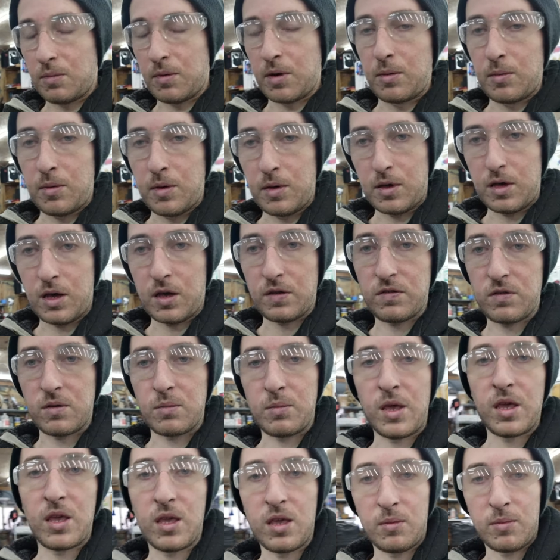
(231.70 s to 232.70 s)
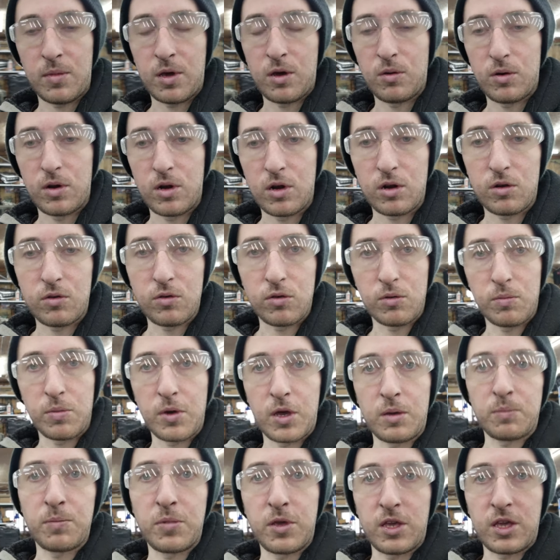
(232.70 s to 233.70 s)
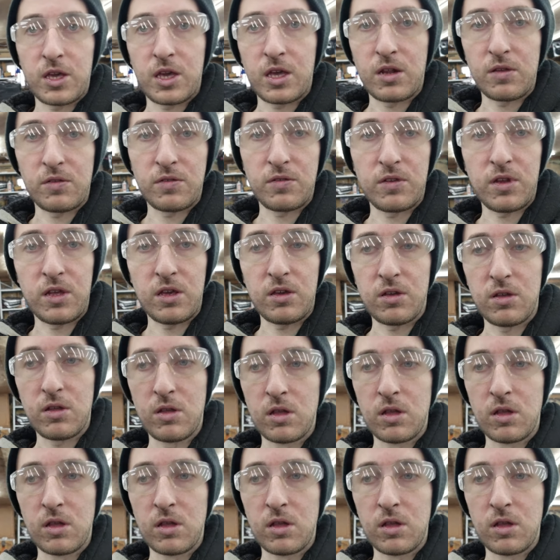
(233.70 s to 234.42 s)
going to be custom making my own intercooler piping out of steel.